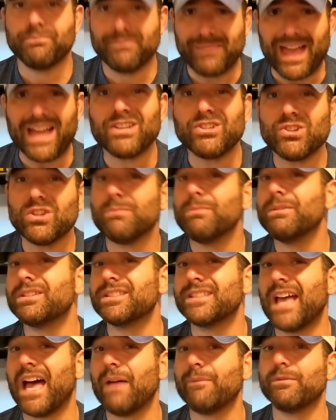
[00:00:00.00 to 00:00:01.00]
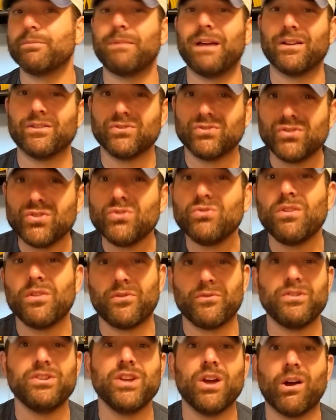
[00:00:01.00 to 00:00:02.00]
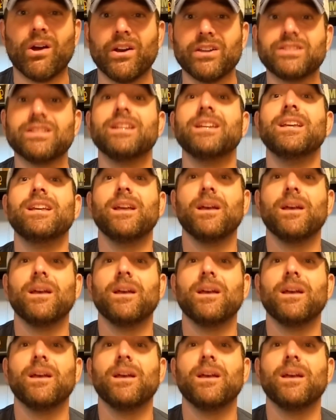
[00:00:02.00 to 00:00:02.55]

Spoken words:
That should stopped about 2 to 3 yards